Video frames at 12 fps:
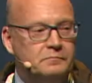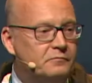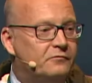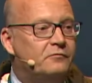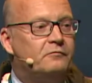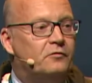
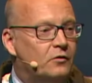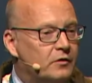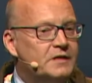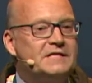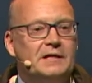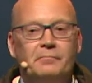for
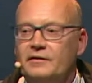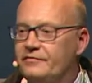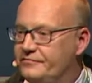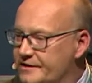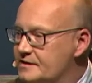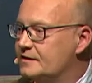simple
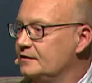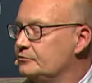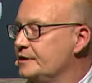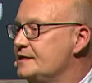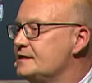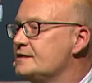physical
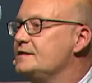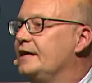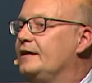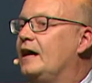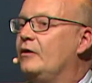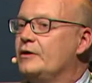reasons
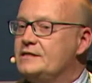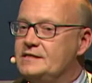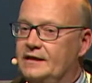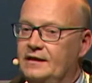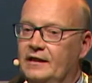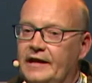that our
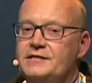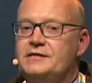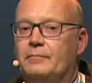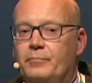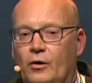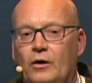satellites
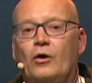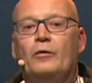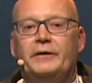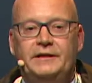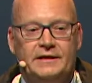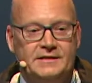are polar
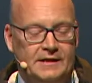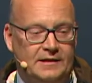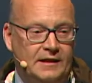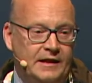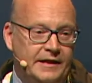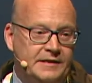orbiting
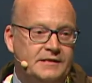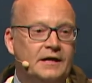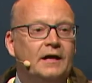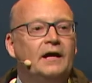satellites,